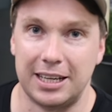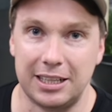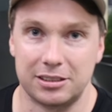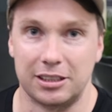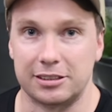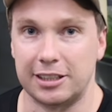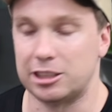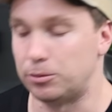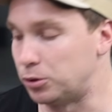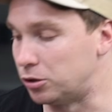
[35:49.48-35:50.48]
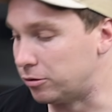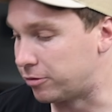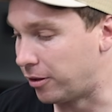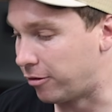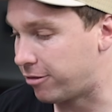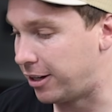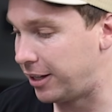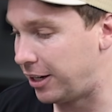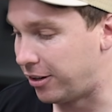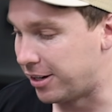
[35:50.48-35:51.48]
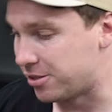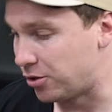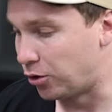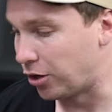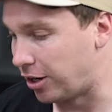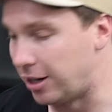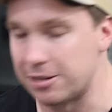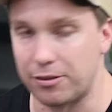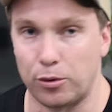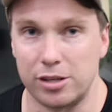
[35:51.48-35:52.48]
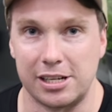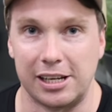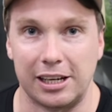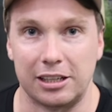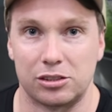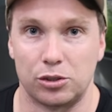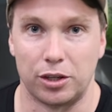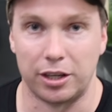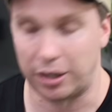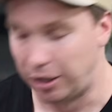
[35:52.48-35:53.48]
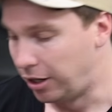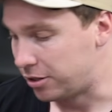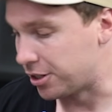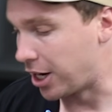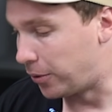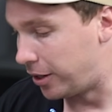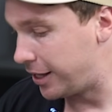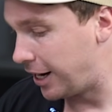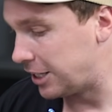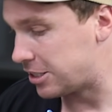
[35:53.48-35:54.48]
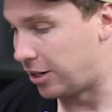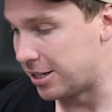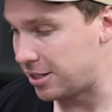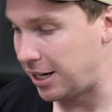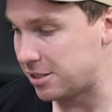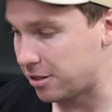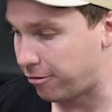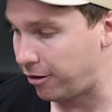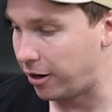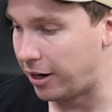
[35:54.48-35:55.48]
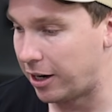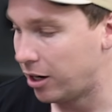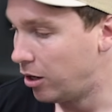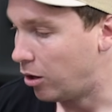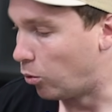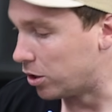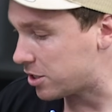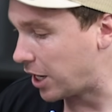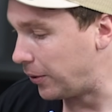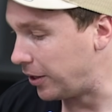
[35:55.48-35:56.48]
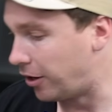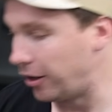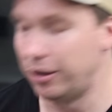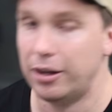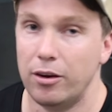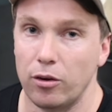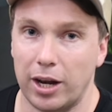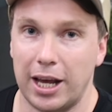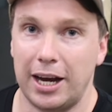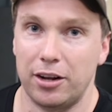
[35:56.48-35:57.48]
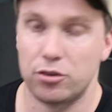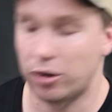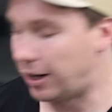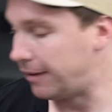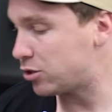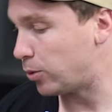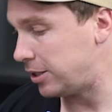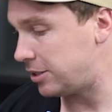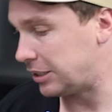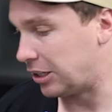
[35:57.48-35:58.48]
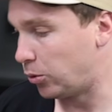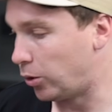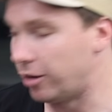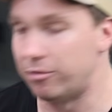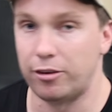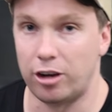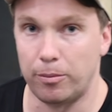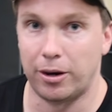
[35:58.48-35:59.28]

easily accessible from the front there, nice and organized. If there was anything to go on there, it's nice and easy to figure out what's going on. Got our EnerDrive 2600 watt inverter